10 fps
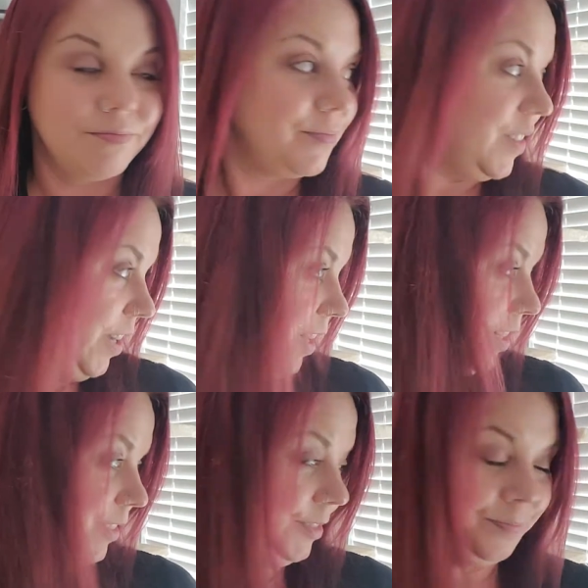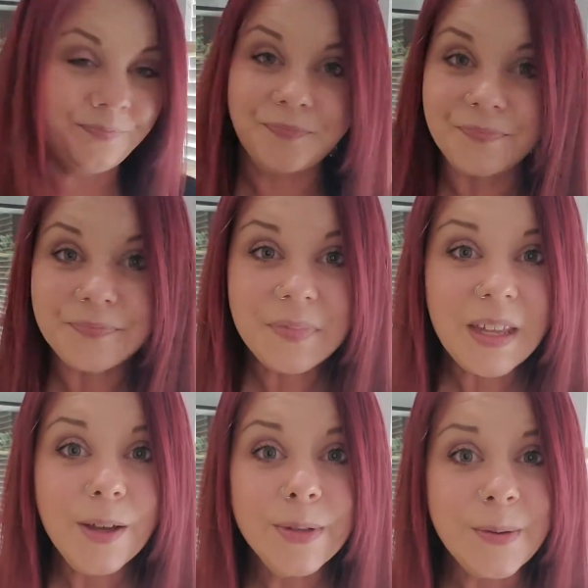it
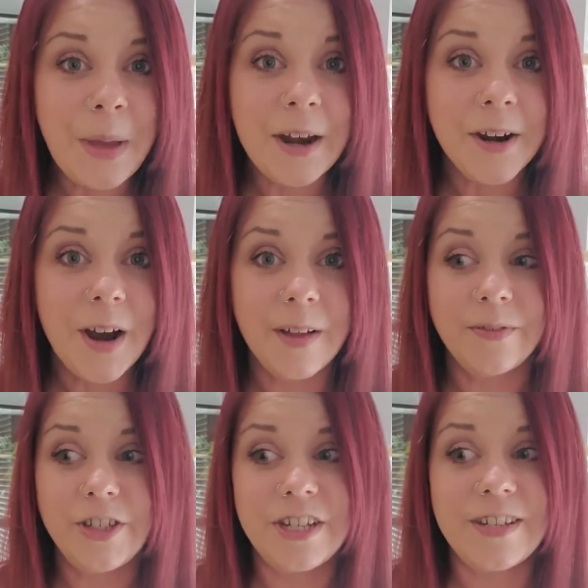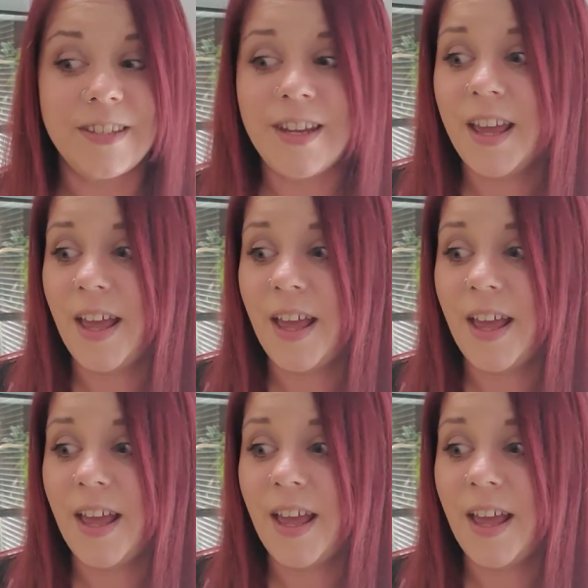was a matter of just